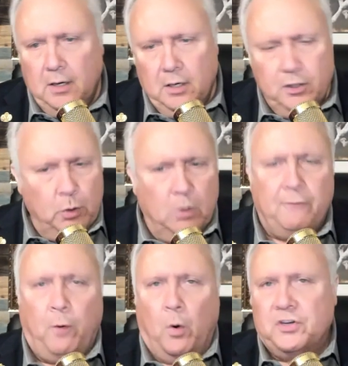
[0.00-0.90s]
to
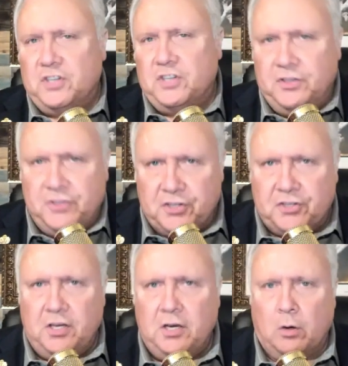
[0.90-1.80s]
enforce
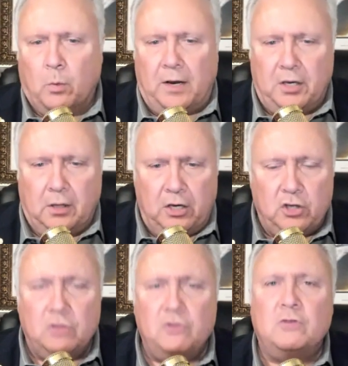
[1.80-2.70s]
existing
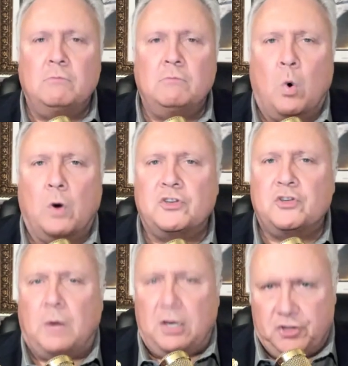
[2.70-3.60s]
regulations more
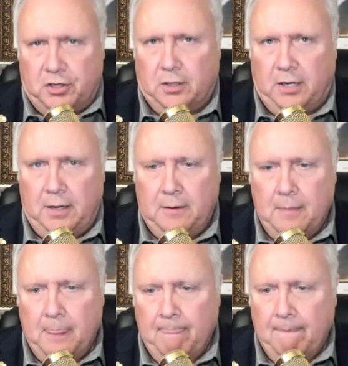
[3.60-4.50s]
stringently.
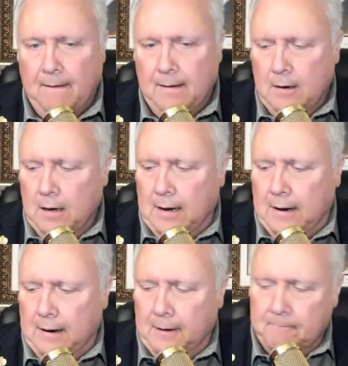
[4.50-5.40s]

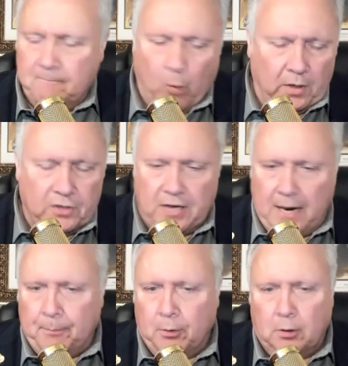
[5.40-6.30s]
For
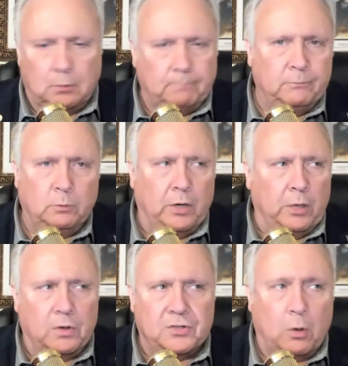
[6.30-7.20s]
example, what do you
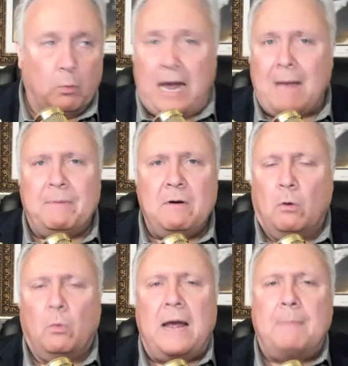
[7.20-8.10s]
want to say?
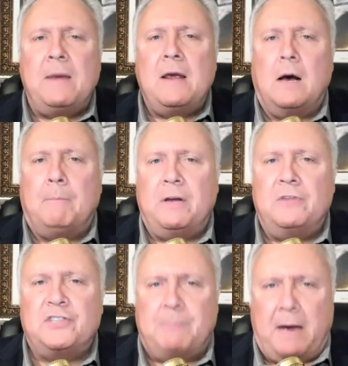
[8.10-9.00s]
Ramping up
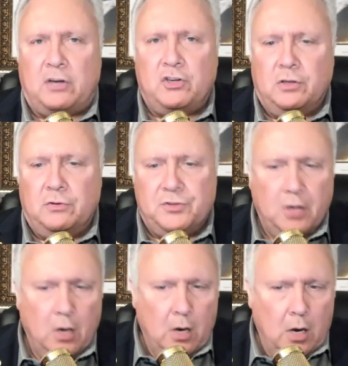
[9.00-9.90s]
inspections
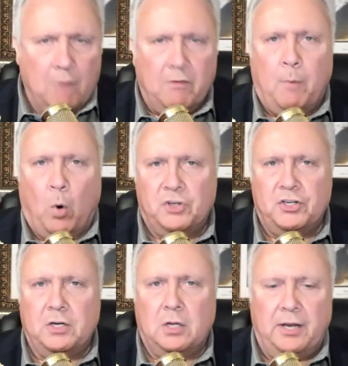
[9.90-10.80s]
of
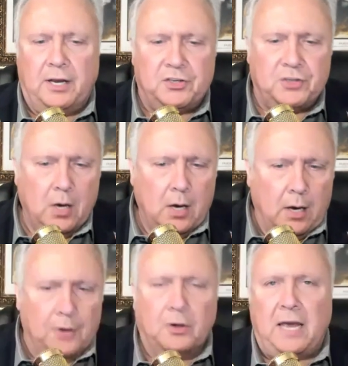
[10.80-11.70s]
abortion clinics
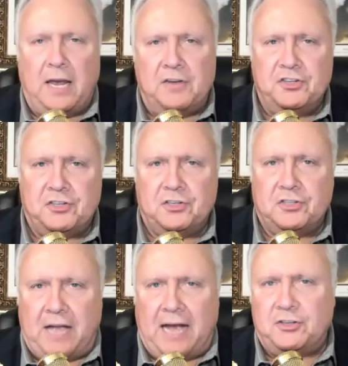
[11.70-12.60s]
under Kansas
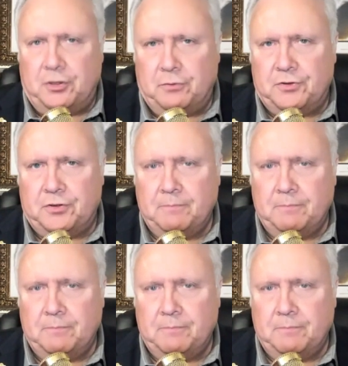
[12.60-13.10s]
statutes.